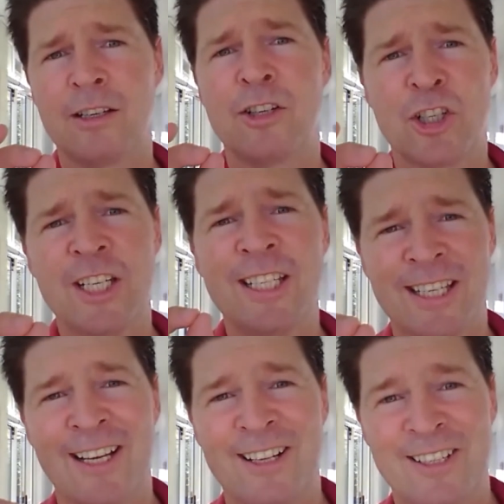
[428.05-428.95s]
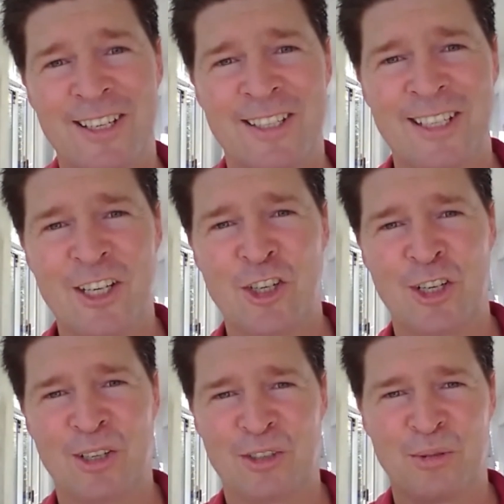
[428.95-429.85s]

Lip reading: she sells seashells.